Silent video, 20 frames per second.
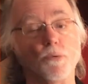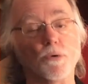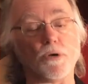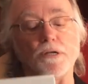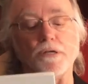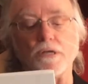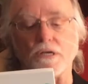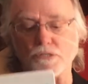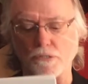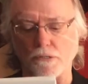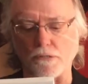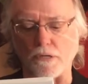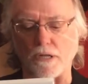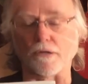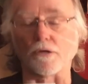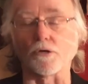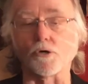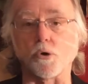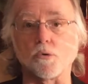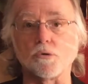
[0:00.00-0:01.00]
It really does look
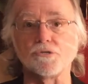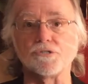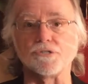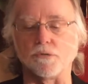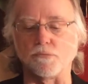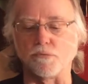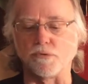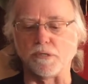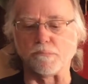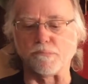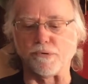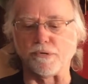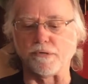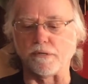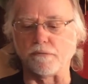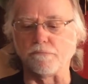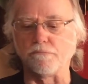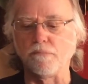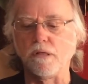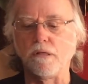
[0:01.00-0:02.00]
like a coated sheet when you
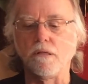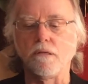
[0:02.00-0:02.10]
print it.